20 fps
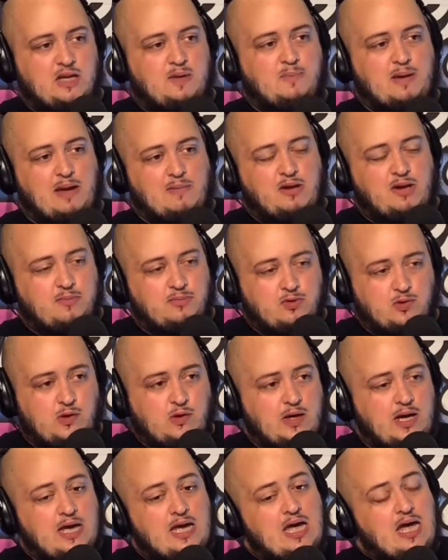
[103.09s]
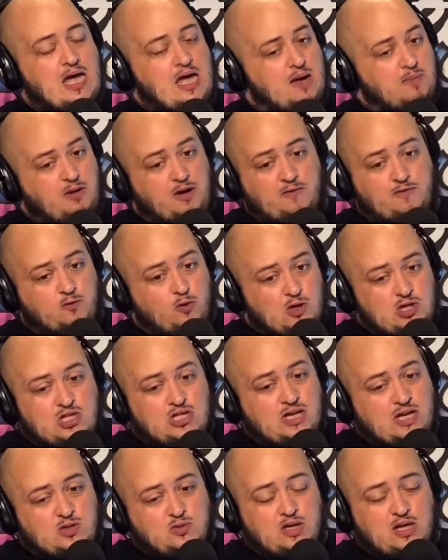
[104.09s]
that's going to baby them through it. But
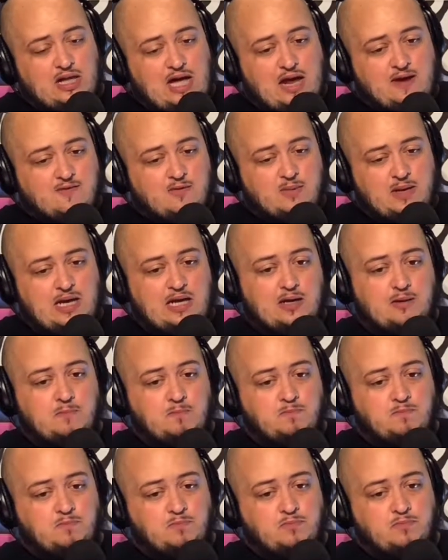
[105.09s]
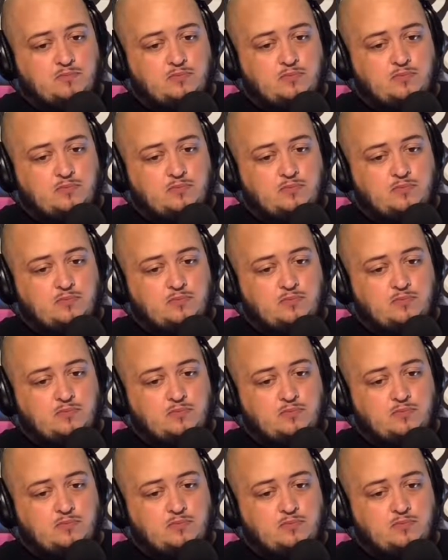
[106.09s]
unfortunately, that's what a lot of them need.